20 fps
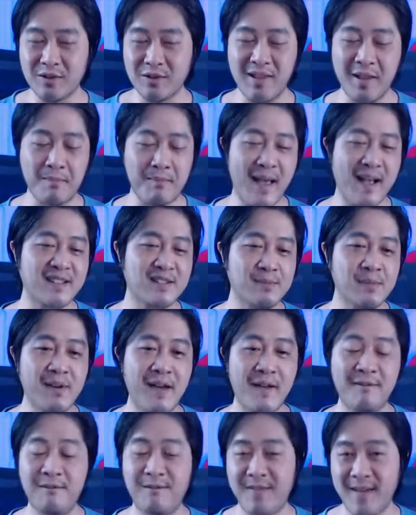to take maximum
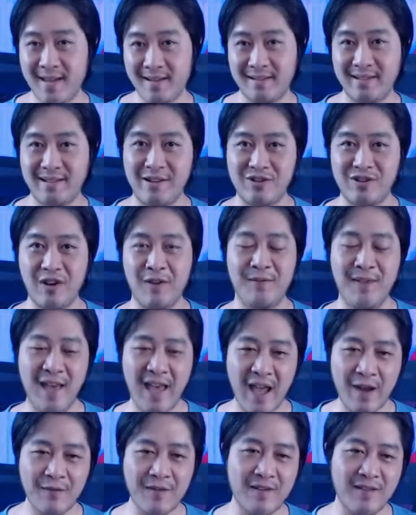advantage of
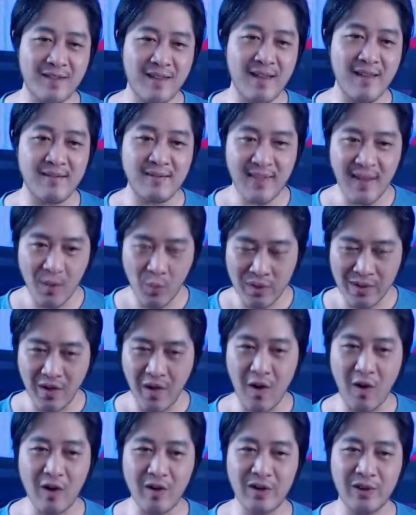everything that
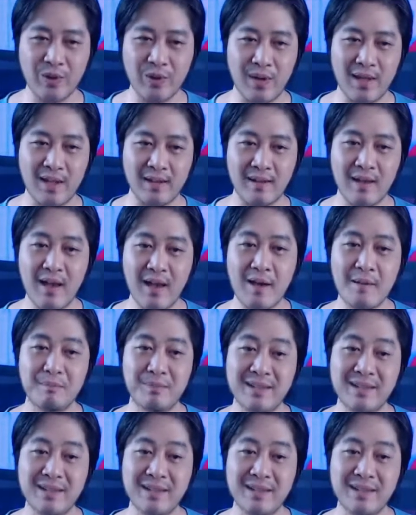we are doing,